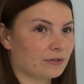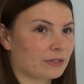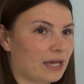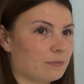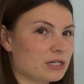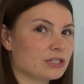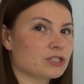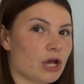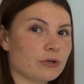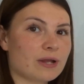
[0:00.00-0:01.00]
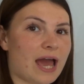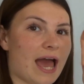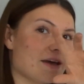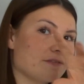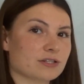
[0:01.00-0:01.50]
Okay, we don't
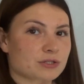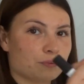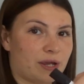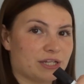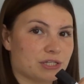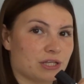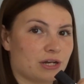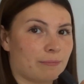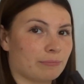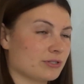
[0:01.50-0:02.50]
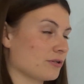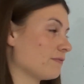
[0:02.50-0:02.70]
ever switch the numbers